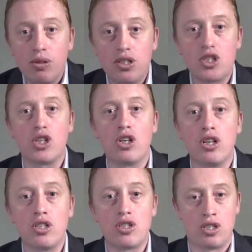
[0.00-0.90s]

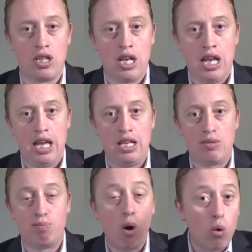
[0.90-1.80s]
insurance is
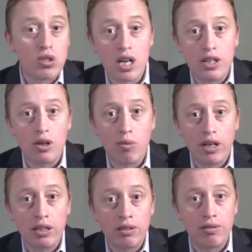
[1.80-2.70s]
post-underwritten.